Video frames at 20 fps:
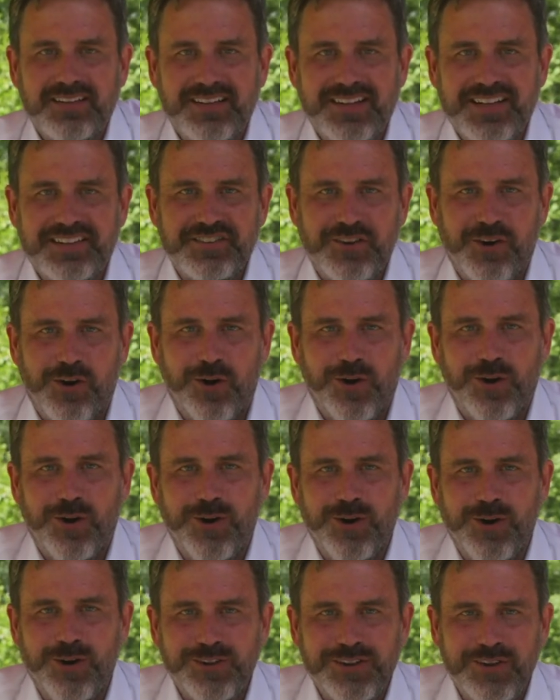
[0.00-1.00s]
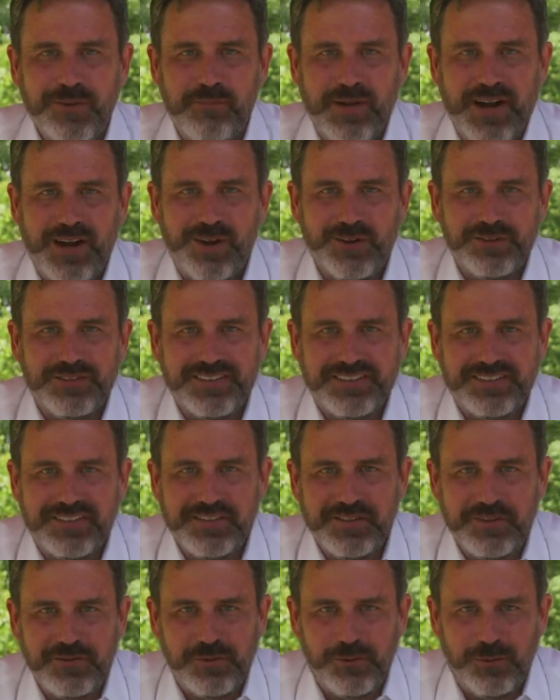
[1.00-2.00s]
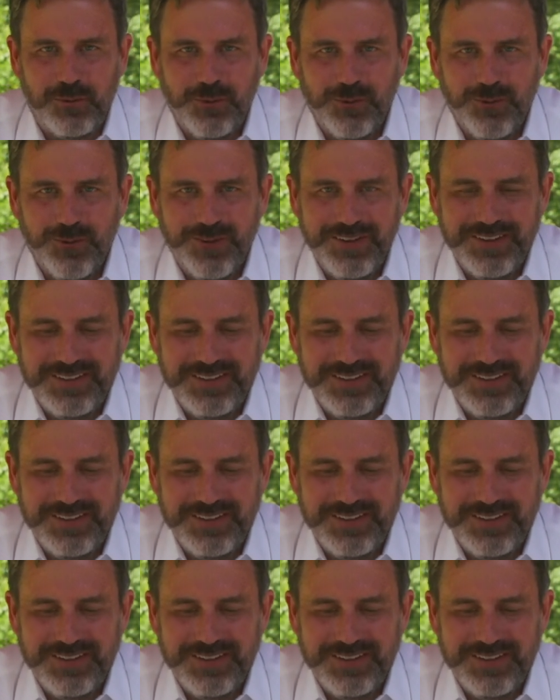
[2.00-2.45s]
It's all about control.